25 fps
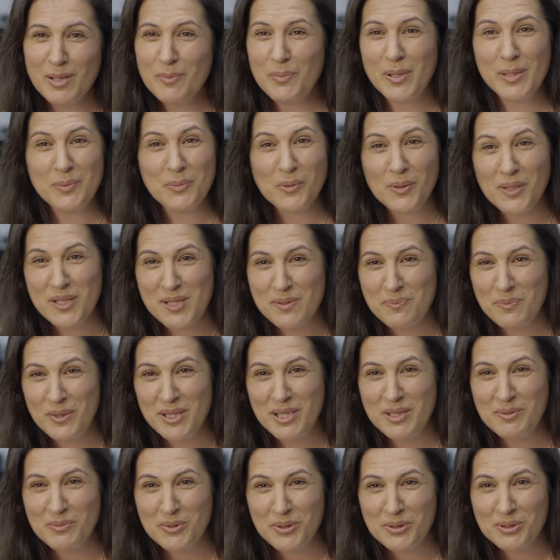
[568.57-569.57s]
People are
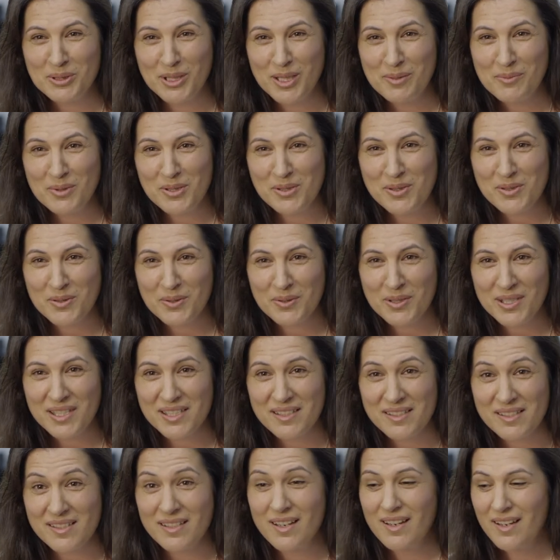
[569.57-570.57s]
spending more time on
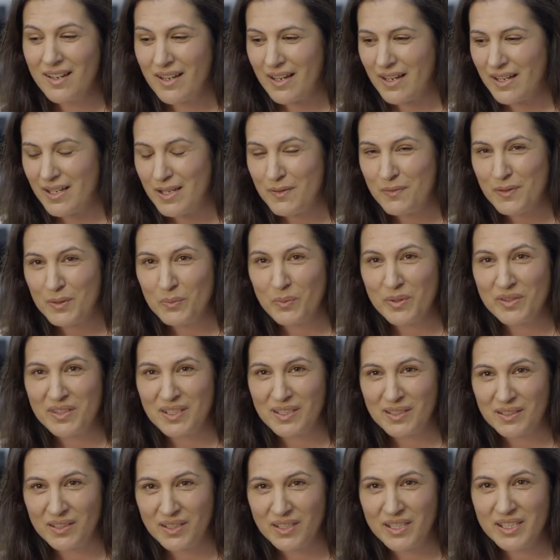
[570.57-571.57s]
screens, even when
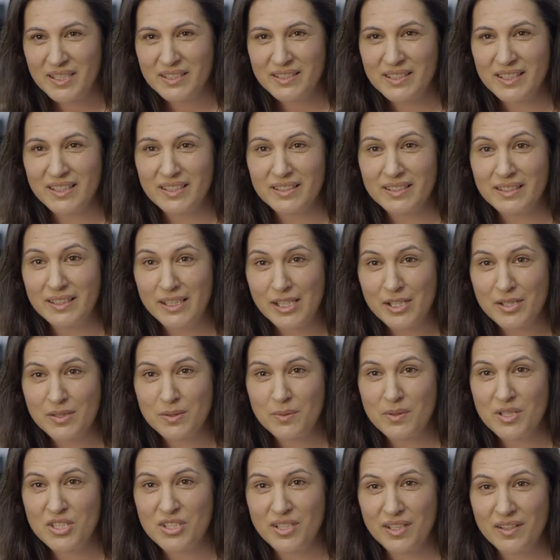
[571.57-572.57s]
they're lying down next
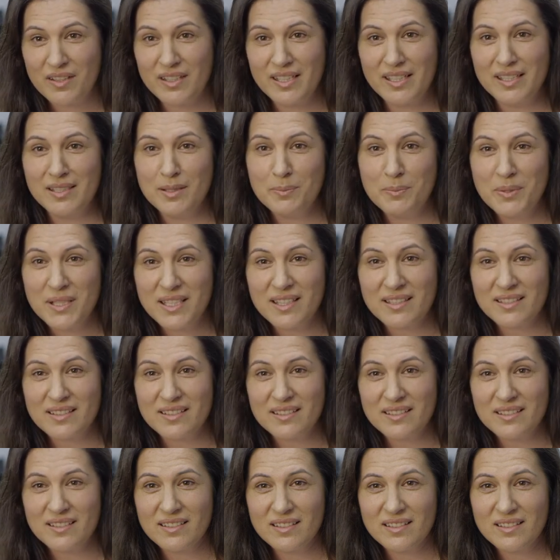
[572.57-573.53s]
to each other in a bed